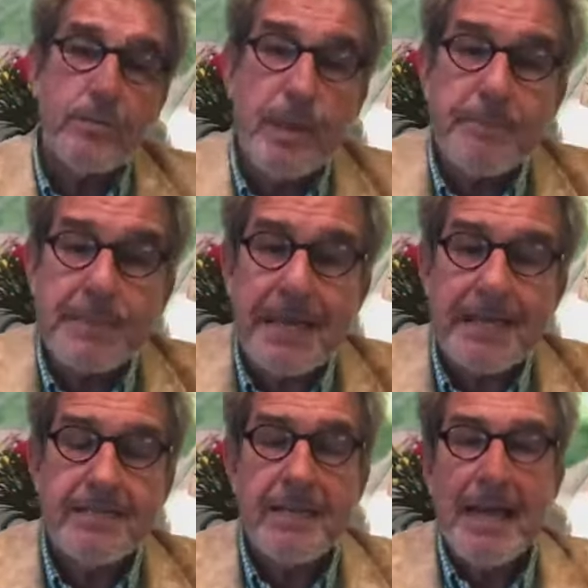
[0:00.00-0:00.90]
you to the
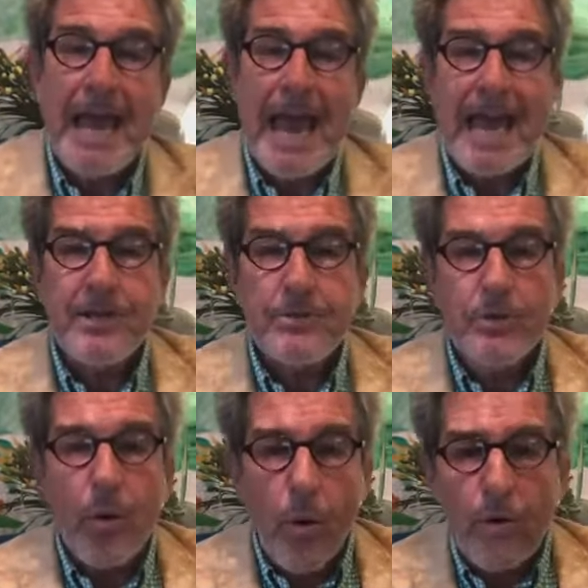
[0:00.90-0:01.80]
website and
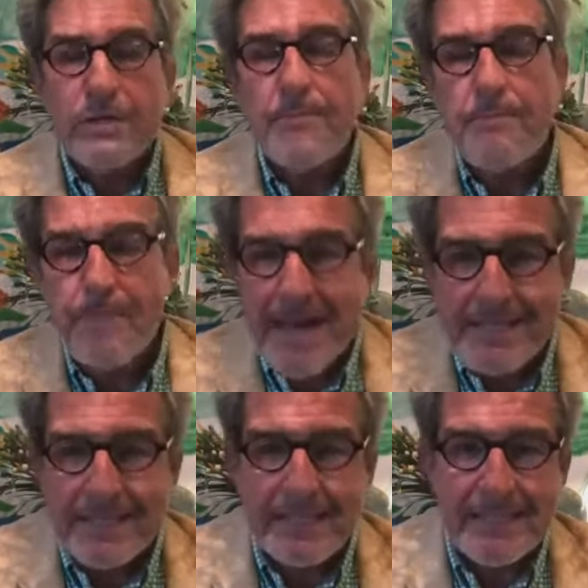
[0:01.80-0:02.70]
you
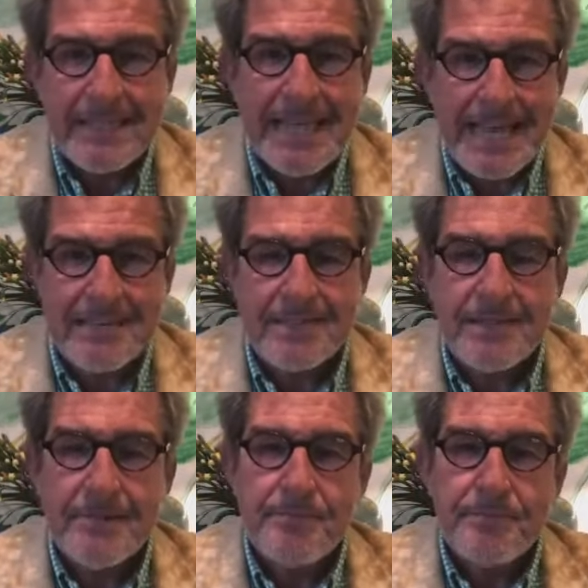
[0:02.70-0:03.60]
automatically
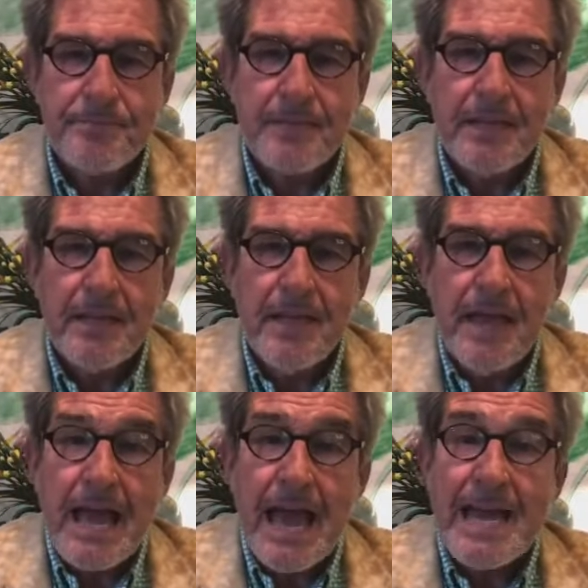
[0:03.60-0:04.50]
get
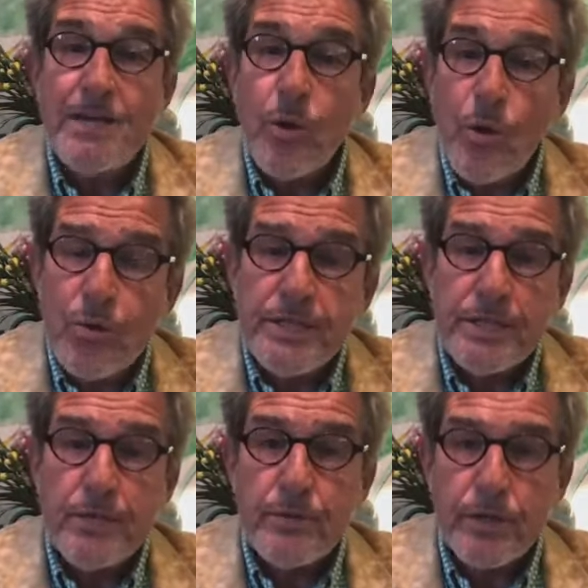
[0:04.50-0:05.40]
an
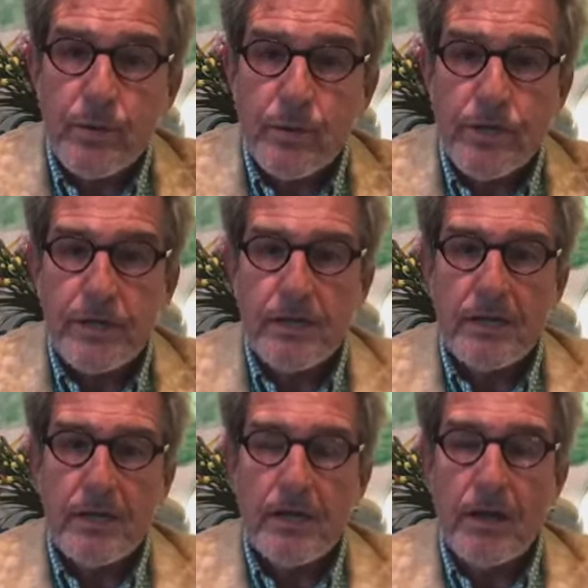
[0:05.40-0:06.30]
audio
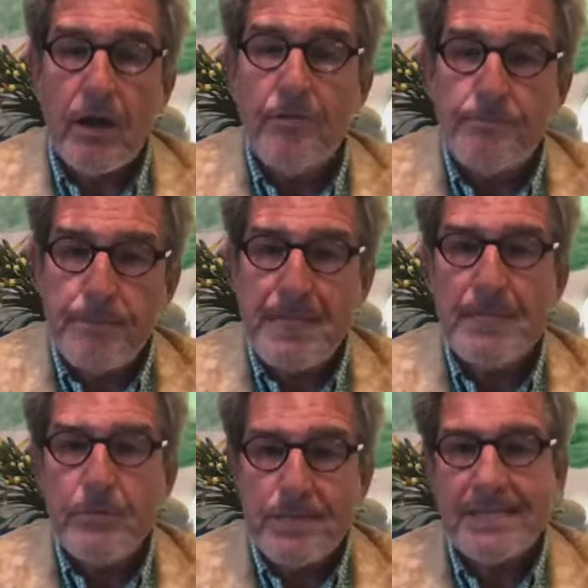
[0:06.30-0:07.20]
recording of
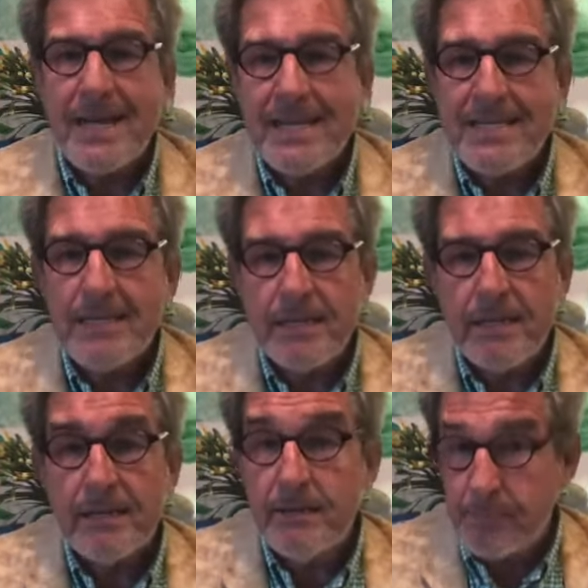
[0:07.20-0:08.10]
me
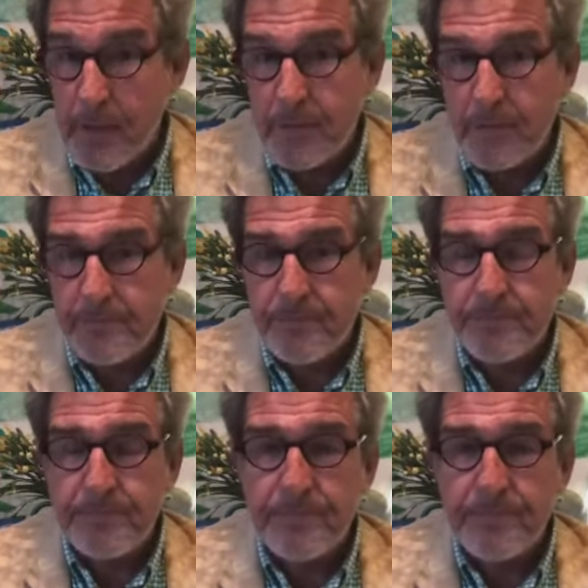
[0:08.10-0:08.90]
reciting the poem.